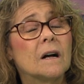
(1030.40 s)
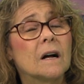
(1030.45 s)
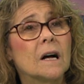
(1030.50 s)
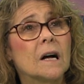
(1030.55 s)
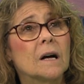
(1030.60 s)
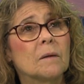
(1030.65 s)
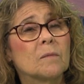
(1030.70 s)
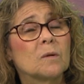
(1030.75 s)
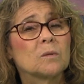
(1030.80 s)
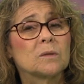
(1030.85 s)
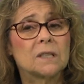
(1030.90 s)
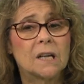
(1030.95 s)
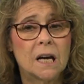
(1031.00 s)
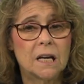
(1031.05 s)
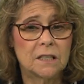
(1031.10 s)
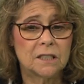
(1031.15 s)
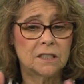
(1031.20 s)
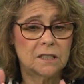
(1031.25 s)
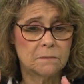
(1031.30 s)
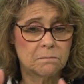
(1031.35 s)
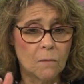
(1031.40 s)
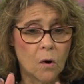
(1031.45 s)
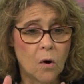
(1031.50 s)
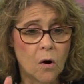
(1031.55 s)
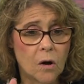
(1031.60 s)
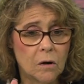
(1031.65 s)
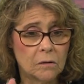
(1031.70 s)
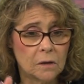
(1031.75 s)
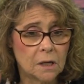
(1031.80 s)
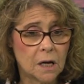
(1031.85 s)
Um, it was kind of
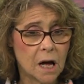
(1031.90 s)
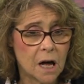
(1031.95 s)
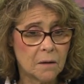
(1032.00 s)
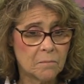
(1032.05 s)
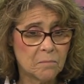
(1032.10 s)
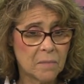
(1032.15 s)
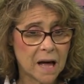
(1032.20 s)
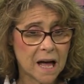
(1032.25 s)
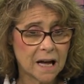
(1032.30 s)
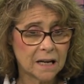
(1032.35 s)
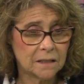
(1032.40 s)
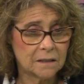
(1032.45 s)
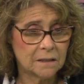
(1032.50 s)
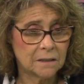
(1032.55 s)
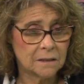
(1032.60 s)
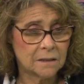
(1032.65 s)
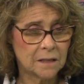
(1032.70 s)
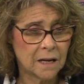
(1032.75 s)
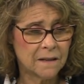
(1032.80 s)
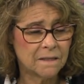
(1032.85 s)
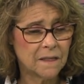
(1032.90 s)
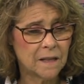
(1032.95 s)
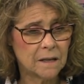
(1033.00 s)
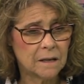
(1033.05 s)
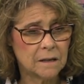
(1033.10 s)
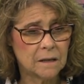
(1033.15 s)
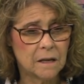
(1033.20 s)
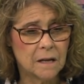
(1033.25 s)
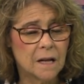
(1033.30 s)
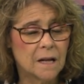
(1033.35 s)
small, compact, I
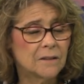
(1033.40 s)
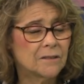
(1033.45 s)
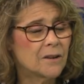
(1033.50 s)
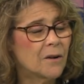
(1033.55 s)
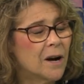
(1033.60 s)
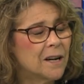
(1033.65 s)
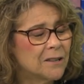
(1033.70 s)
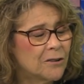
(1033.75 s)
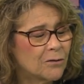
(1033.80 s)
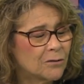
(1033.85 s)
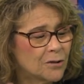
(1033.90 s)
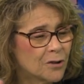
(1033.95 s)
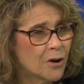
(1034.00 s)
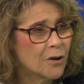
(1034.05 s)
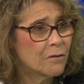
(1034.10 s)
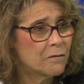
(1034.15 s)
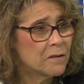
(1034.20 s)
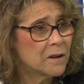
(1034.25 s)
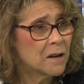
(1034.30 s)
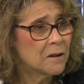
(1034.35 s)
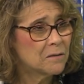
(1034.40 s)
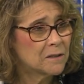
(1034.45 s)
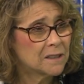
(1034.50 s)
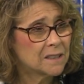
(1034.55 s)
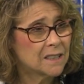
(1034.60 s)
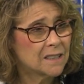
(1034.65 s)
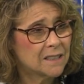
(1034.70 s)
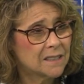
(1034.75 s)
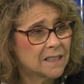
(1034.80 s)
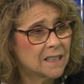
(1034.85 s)
think. So I don't know if, if it's
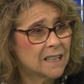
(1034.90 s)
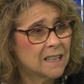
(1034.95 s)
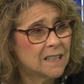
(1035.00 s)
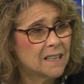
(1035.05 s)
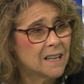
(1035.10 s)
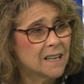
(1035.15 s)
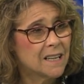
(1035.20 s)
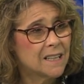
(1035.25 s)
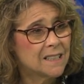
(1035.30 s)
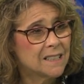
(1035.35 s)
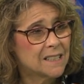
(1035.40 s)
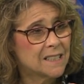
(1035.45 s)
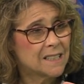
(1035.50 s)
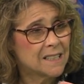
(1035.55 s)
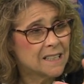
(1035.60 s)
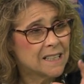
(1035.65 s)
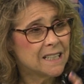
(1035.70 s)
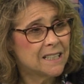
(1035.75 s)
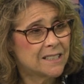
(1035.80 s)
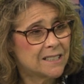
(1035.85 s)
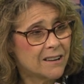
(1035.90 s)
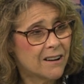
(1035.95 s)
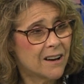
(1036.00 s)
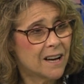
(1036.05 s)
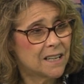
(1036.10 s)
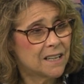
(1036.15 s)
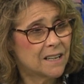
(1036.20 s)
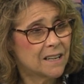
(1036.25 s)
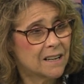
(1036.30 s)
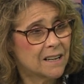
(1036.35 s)
the city
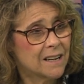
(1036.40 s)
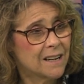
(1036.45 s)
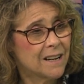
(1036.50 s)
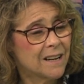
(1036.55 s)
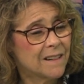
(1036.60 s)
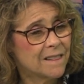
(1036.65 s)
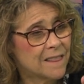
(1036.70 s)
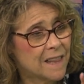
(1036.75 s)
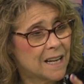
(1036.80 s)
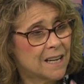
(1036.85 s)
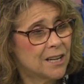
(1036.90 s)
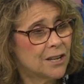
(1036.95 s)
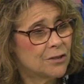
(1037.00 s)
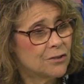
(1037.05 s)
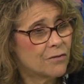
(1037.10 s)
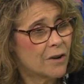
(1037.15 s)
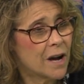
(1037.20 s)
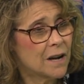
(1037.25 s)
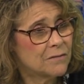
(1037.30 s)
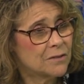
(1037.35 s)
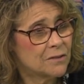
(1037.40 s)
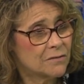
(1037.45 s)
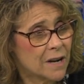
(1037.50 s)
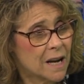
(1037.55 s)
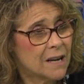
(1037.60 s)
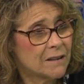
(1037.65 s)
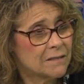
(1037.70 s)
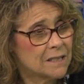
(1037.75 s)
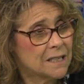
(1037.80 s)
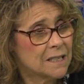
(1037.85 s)
Nissan that he drives
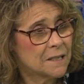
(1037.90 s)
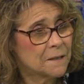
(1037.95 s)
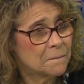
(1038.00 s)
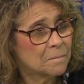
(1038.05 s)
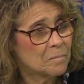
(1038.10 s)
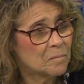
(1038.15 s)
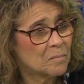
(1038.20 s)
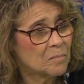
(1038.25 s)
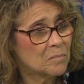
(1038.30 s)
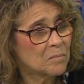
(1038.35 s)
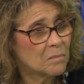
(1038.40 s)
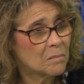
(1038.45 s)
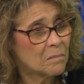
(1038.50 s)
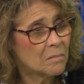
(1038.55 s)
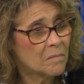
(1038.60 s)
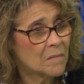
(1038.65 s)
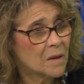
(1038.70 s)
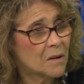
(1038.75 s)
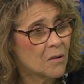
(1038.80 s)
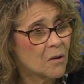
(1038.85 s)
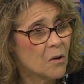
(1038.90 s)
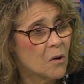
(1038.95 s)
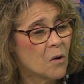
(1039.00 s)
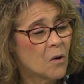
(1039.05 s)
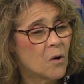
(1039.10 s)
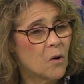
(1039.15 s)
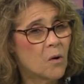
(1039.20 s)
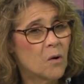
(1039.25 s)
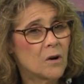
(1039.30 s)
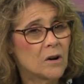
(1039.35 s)
around in uh-huh.
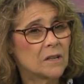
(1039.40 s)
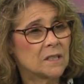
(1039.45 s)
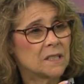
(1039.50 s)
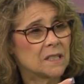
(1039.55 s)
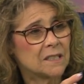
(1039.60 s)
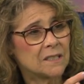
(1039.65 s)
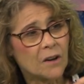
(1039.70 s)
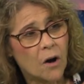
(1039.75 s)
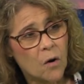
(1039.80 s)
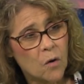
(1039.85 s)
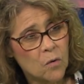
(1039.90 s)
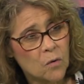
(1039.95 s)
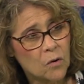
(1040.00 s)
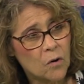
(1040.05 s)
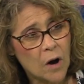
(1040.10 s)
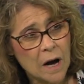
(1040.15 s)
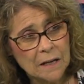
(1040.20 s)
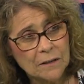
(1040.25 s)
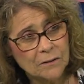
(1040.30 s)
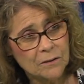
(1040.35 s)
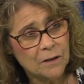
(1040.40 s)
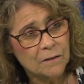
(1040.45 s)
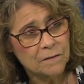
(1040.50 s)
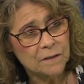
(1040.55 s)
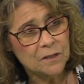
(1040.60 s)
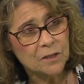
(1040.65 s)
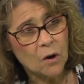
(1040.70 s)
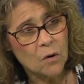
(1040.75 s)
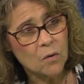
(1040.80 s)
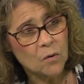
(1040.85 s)
or it's his own car. I don't know if
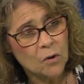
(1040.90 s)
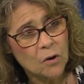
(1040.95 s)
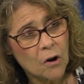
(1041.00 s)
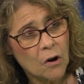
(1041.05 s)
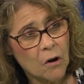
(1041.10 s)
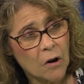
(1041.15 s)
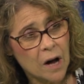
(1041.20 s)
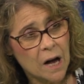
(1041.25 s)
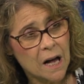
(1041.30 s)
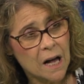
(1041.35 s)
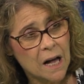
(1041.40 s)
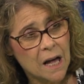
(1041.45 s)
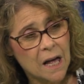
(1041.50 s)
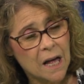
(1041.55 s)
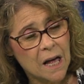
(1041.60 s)
his own car